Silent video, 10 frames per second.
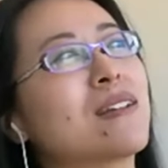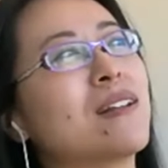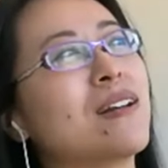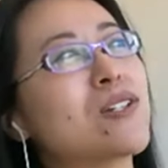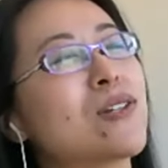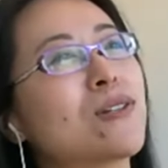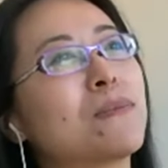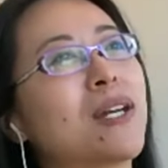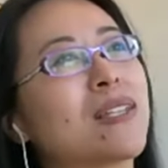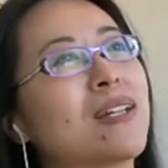
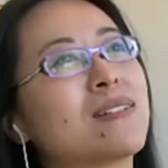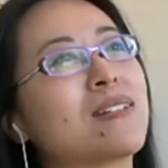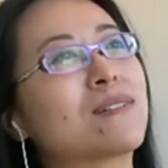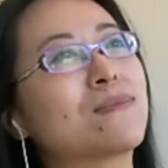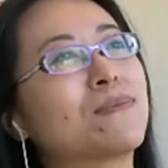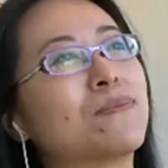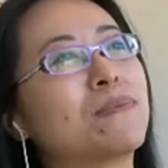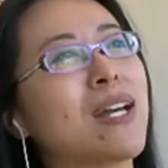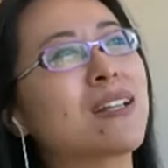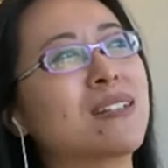electromagnetic
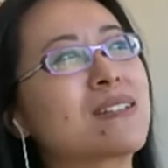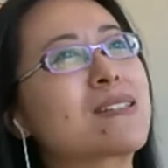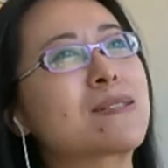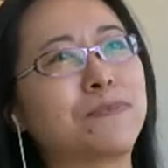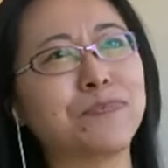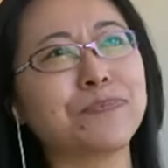magnets.